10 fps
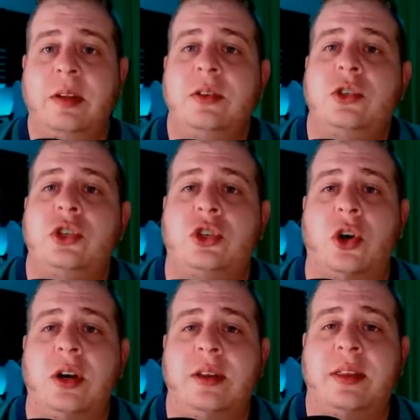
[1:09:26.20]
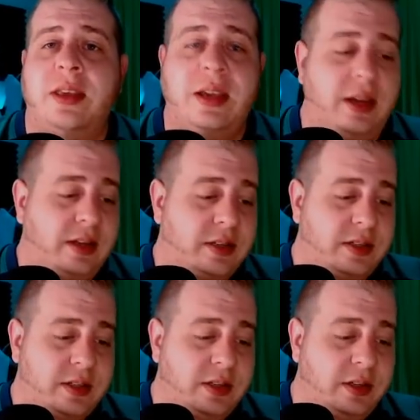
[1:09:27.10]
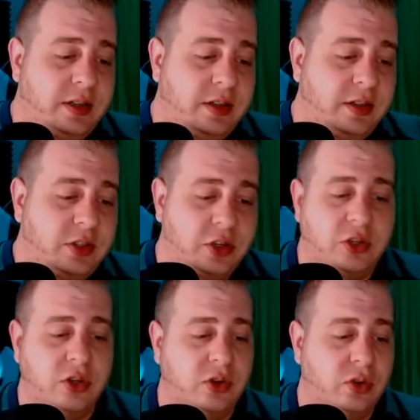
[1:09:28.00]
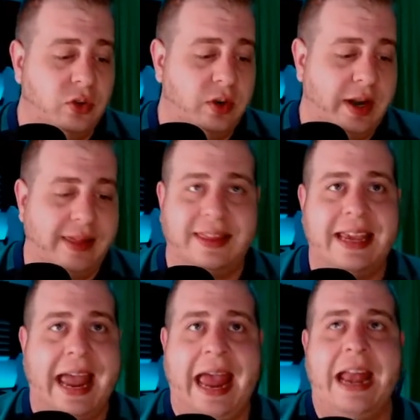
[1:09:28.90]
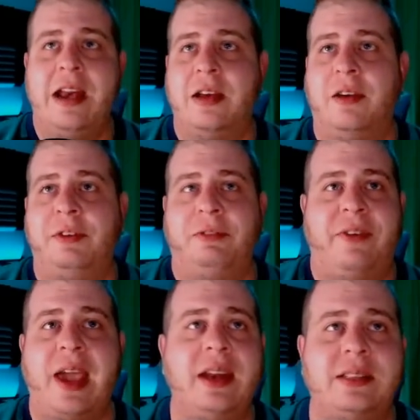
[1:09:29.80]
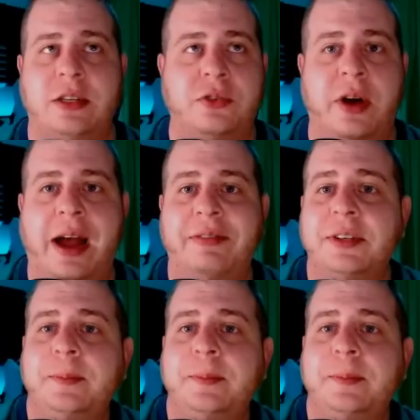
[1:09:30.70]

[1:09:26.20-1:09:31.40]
certain things to do at the end of your fantasy draft.